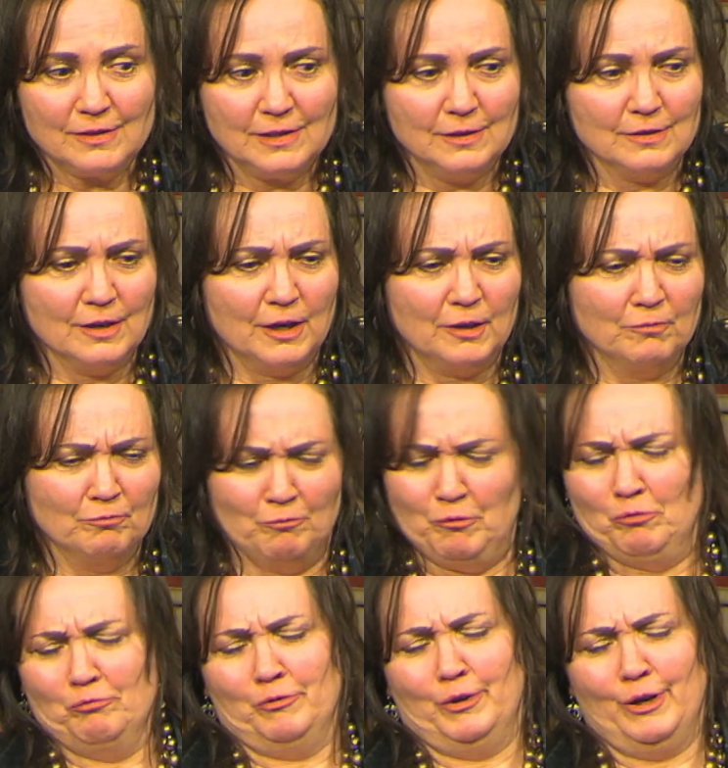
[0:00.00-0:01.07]
He's like,
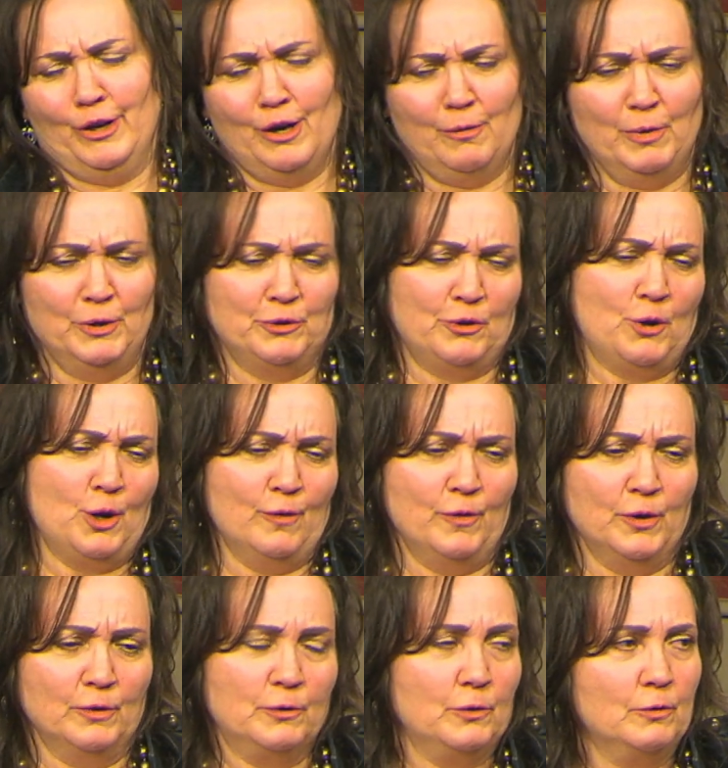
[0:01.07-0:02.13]
yeah, a bunch of
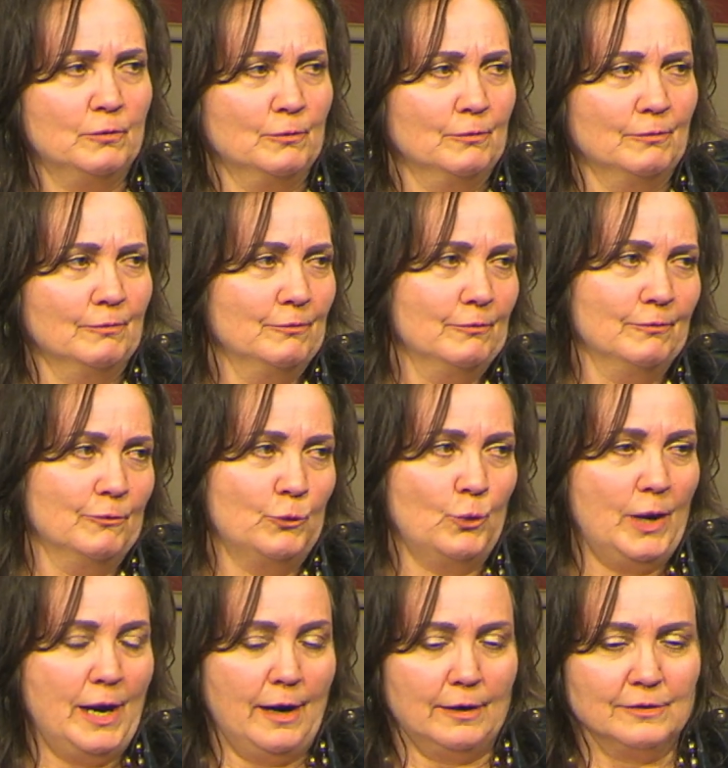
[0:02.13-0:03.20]
Harvard
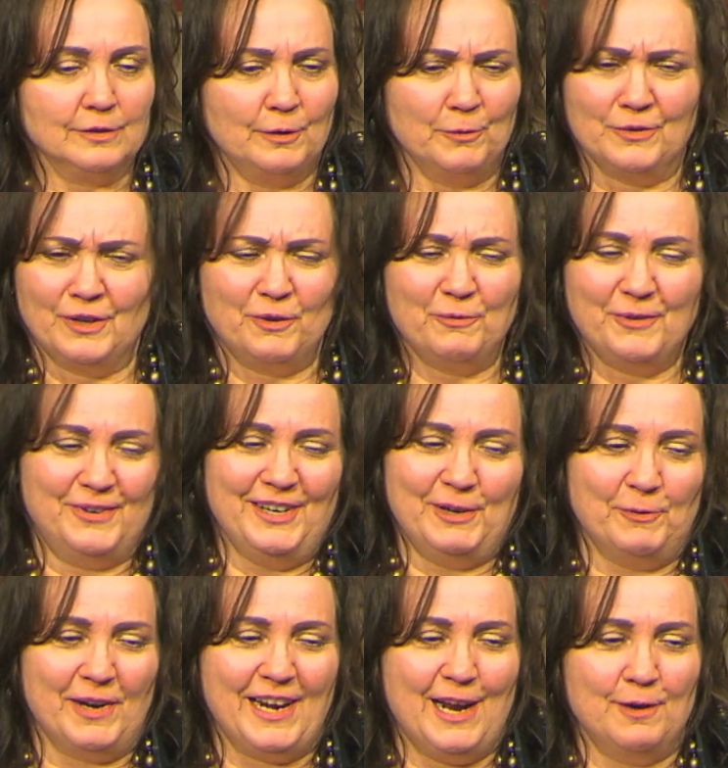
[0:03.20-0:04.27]
quacks. I was like,
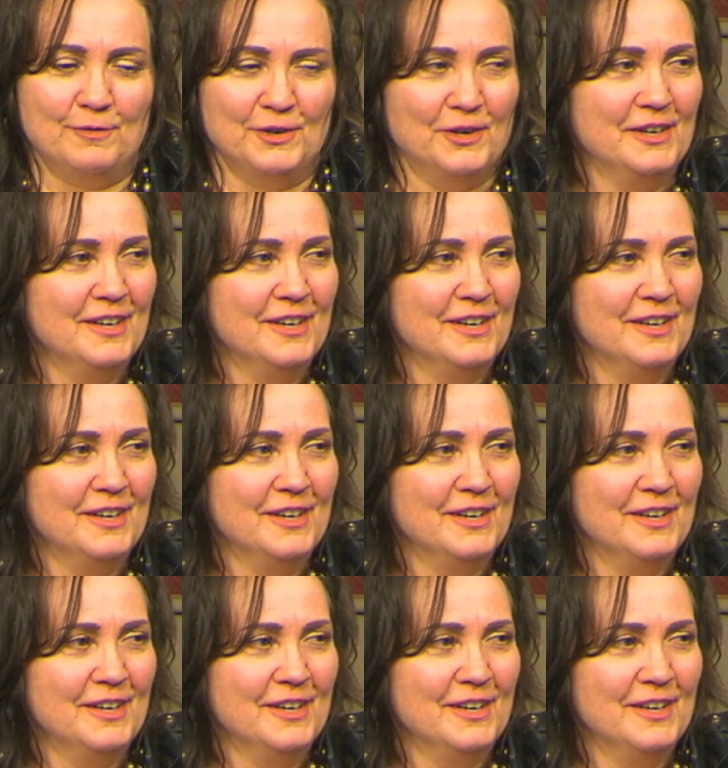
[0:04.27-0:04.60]
whatever.